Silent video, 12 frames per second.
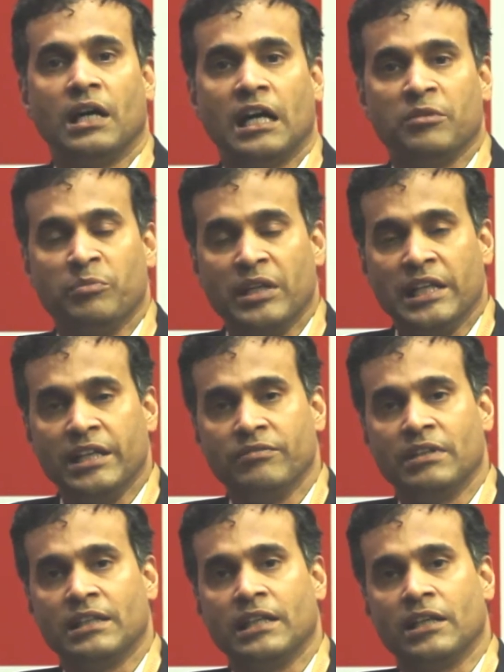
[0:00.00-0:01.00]
I
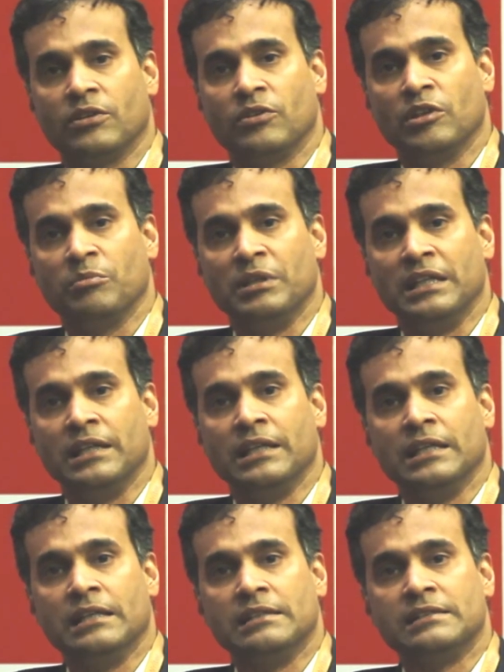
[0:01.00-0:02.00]
believe that there are going to be
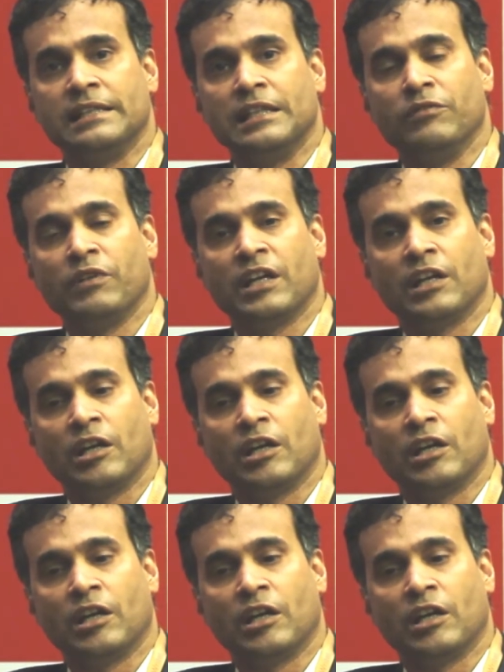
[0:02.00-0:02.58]
significant